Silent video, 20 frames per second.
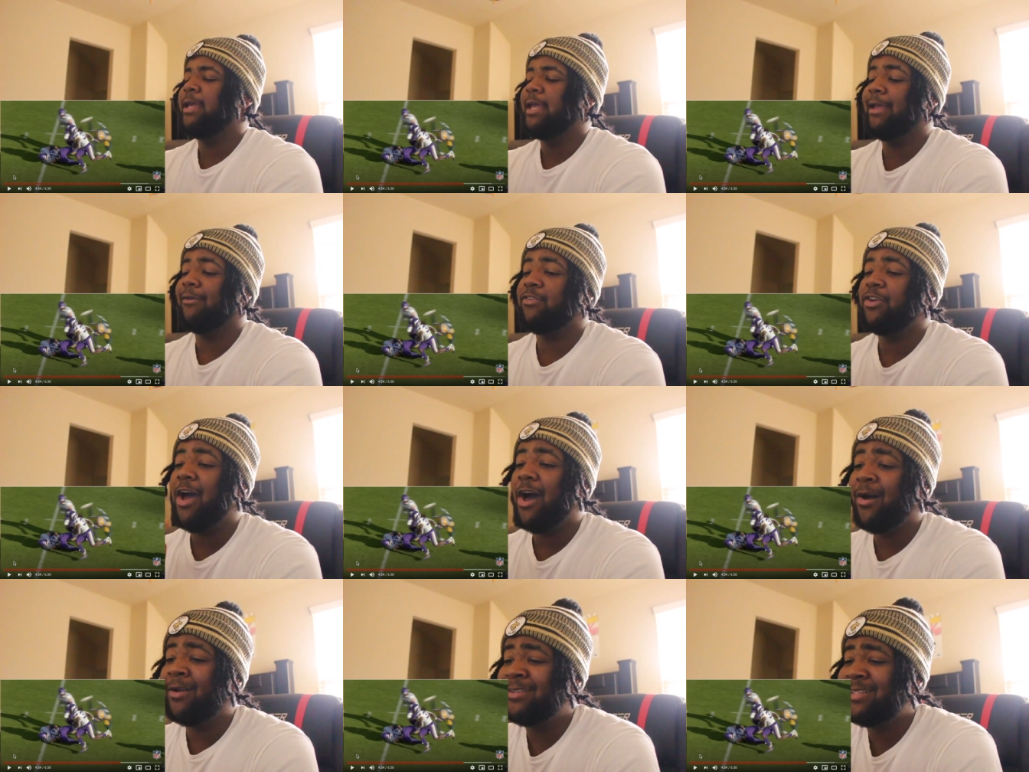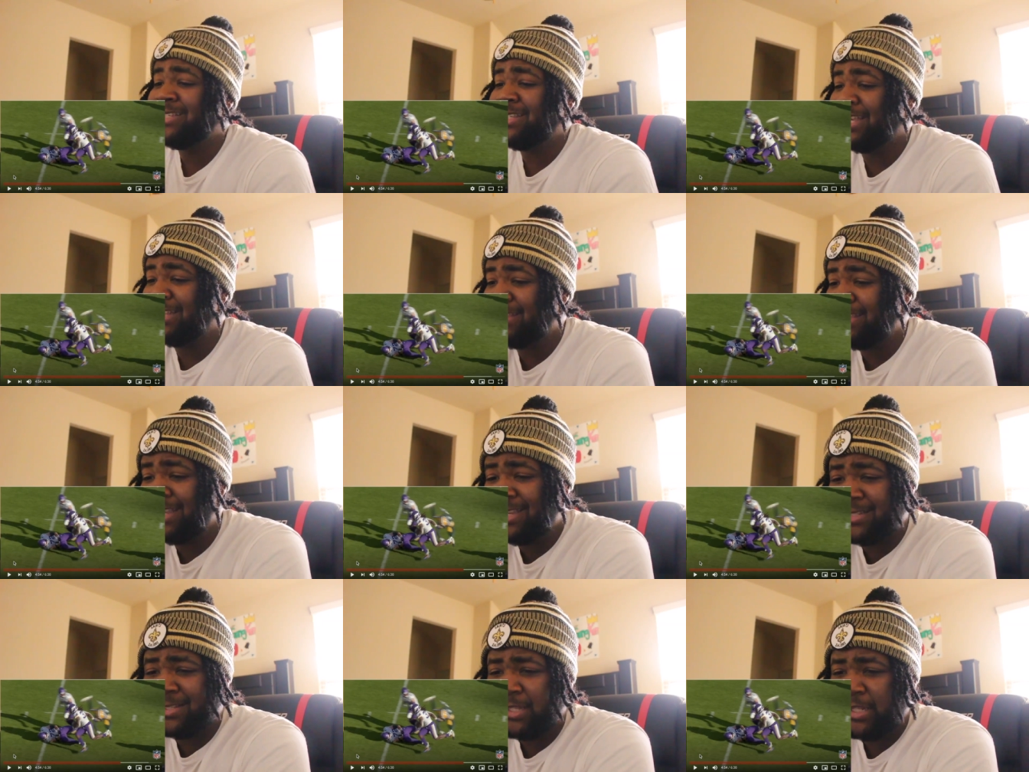If y'all just get
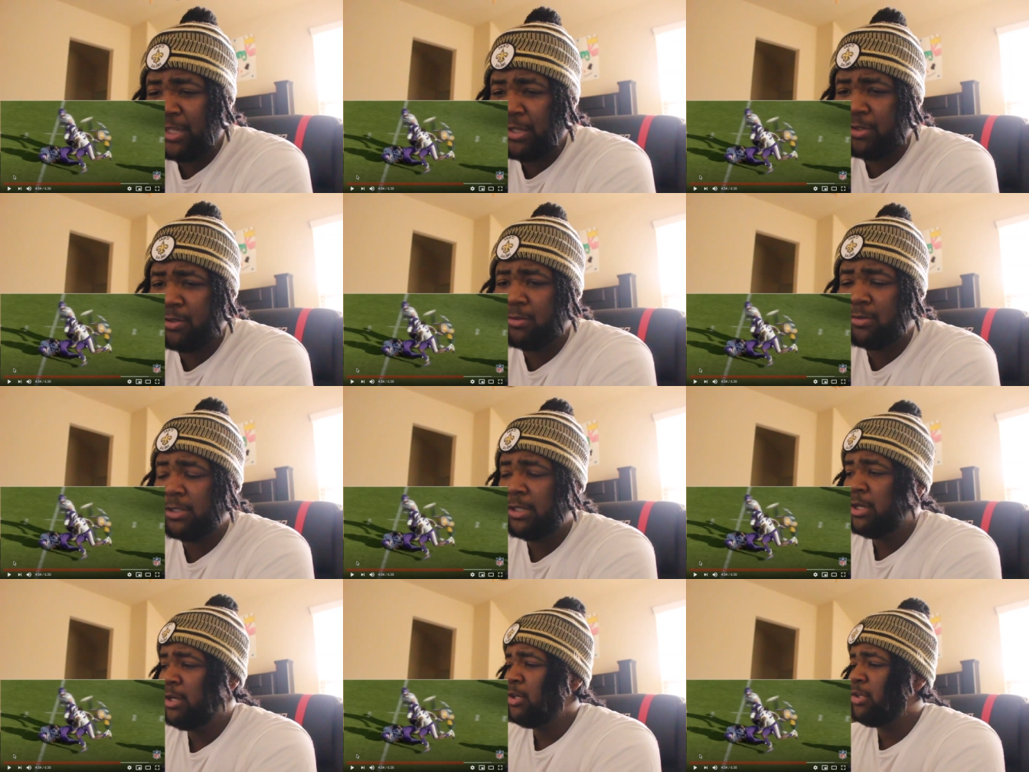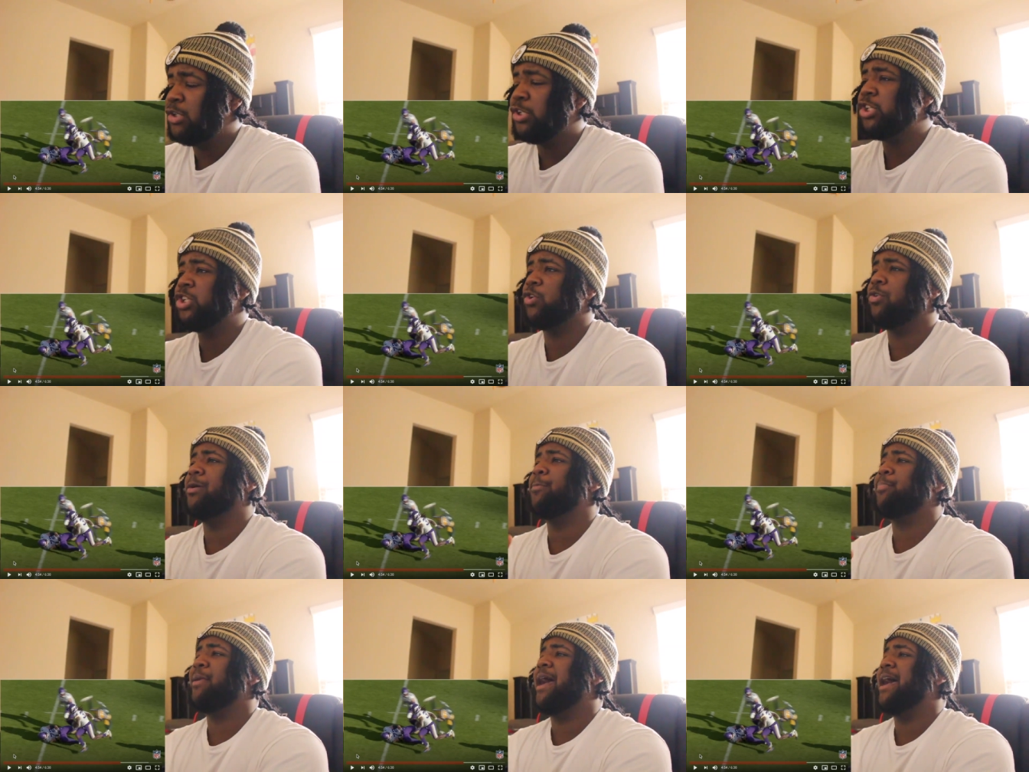these little
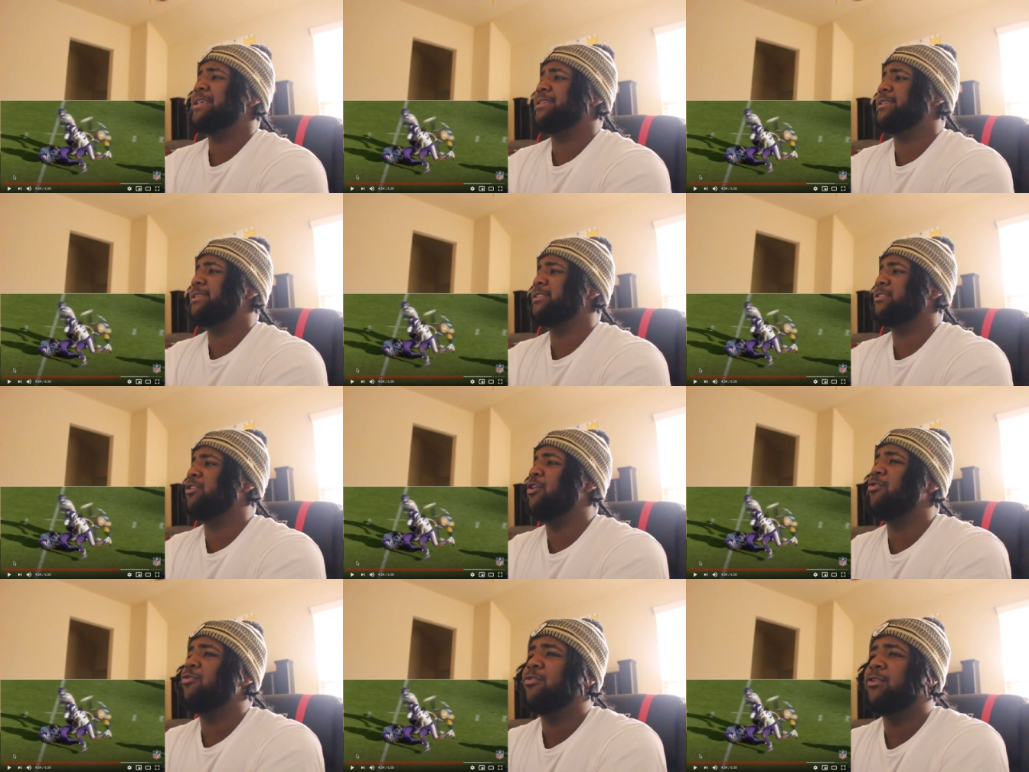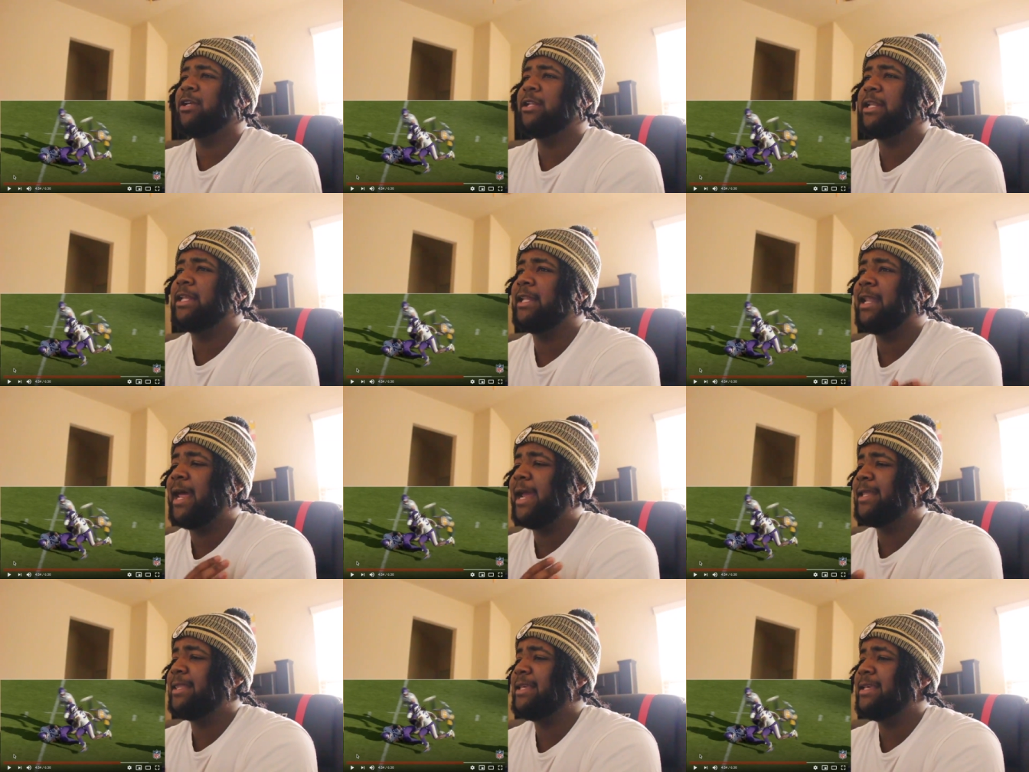short passes going and
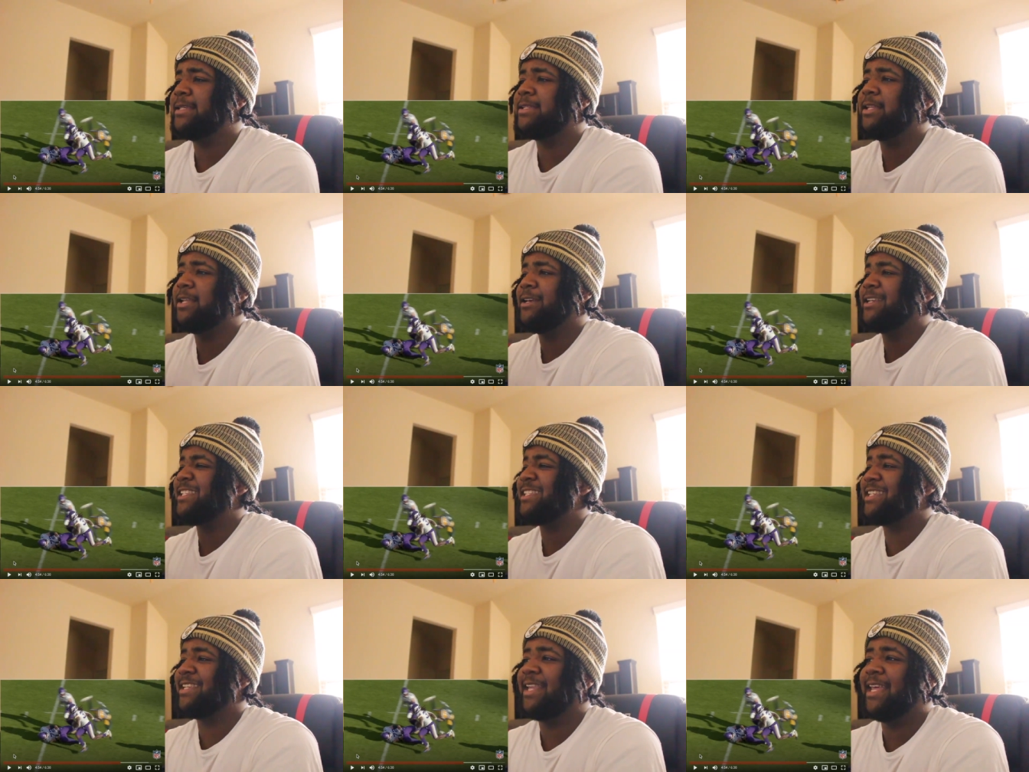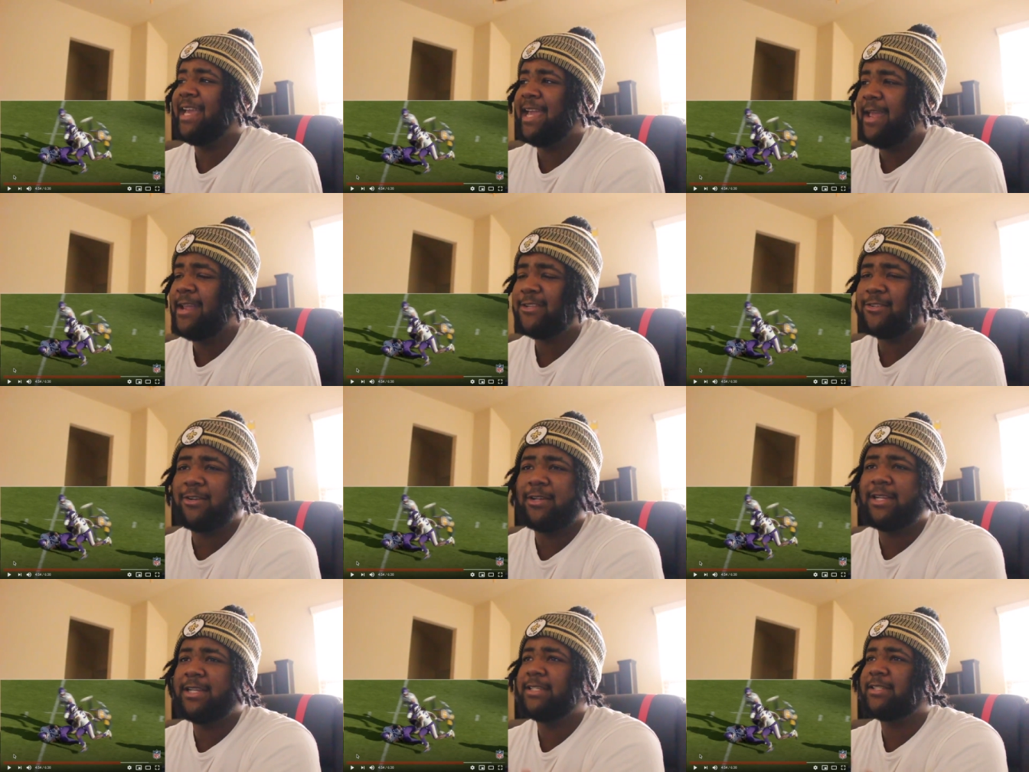like these little slants
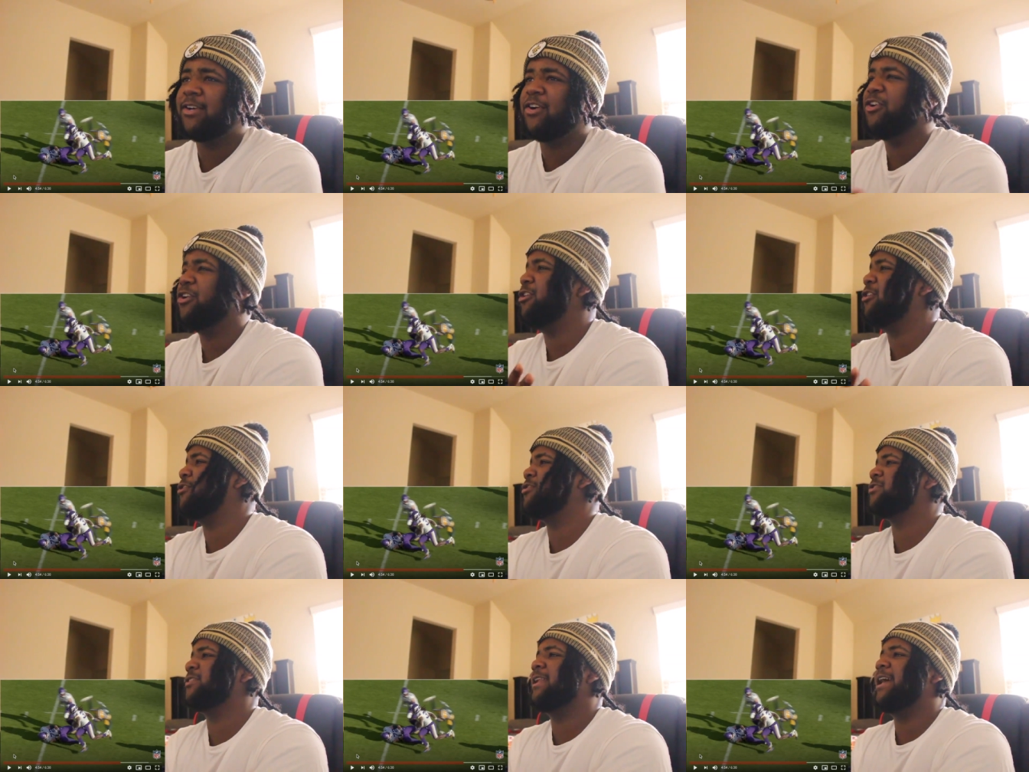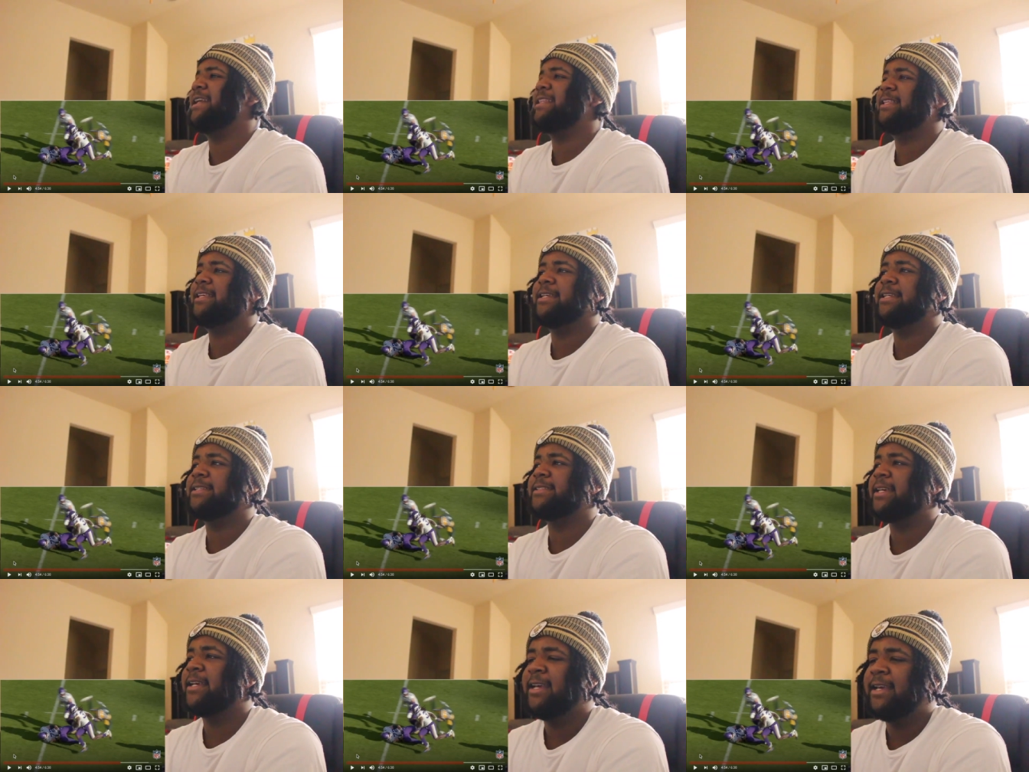or these curls or like
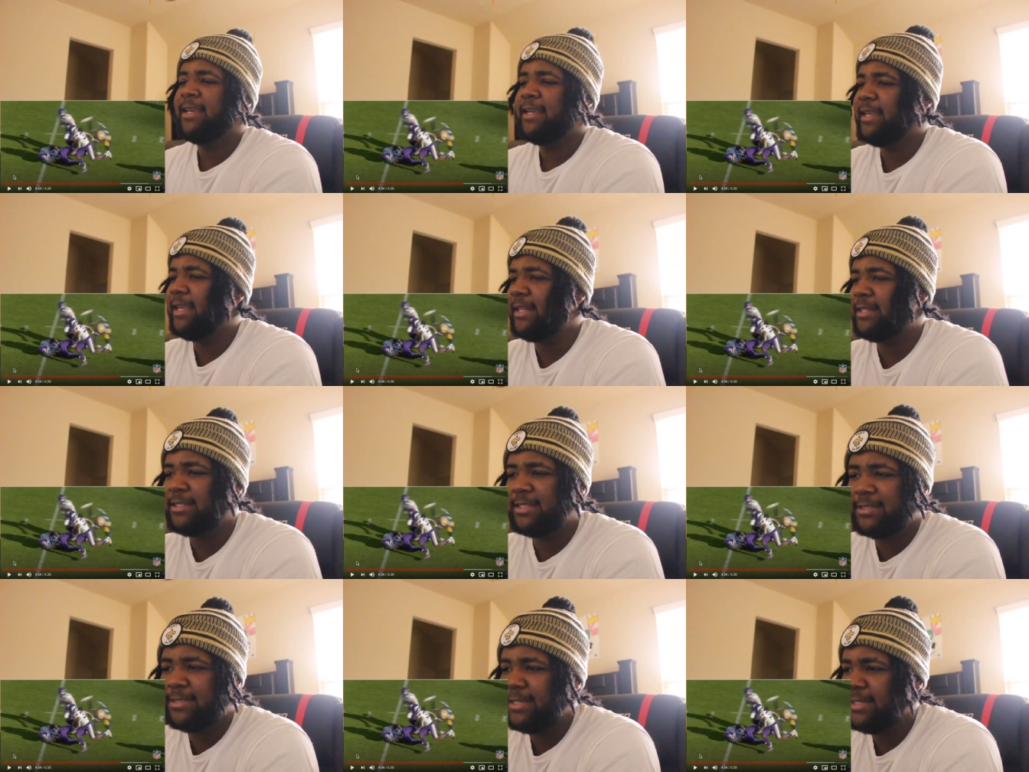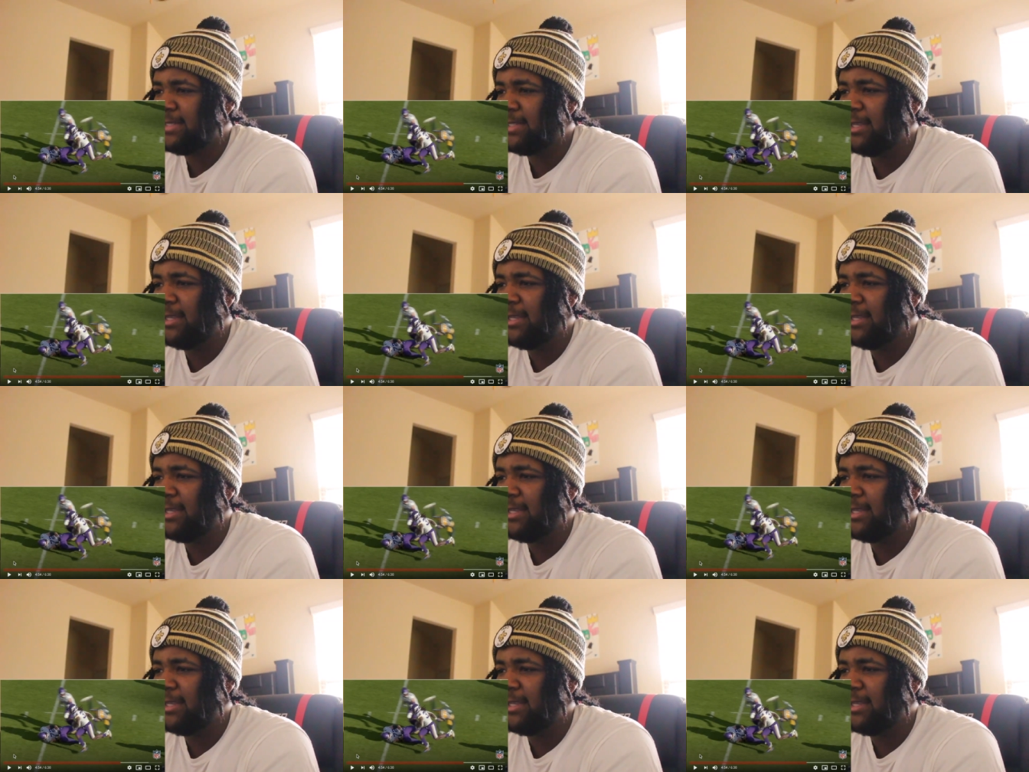these, just these